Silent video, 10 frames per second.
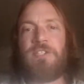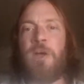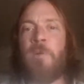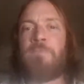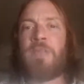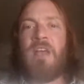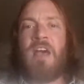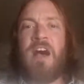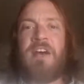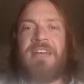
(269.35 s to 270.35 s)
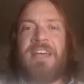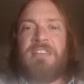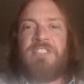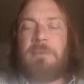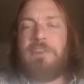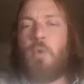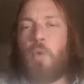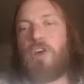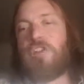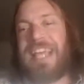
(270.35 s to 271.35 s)
So some of the
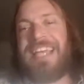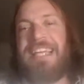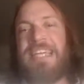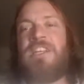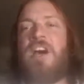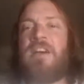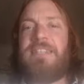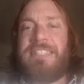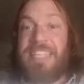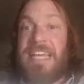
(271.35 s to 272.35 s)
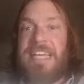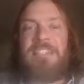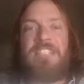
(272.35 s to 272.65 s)
work that he did,